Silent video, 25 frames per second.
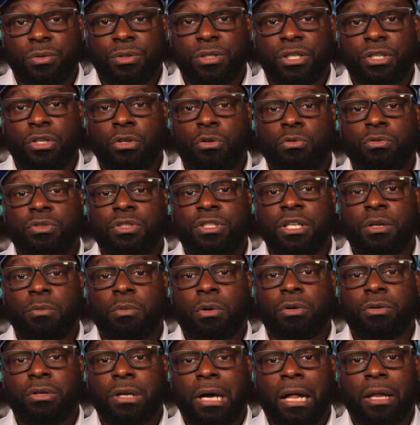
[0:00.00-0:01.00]
to use
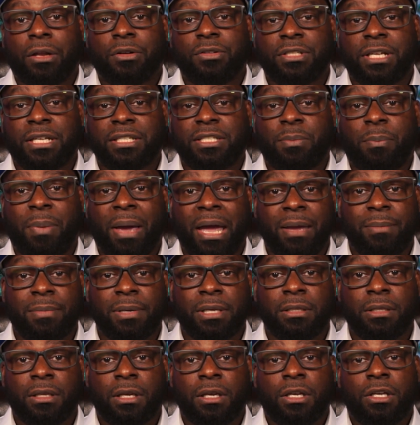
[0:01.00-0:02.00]
$0 as a
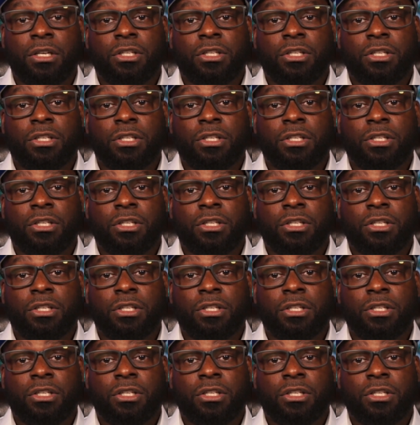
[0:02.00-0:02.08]
payment.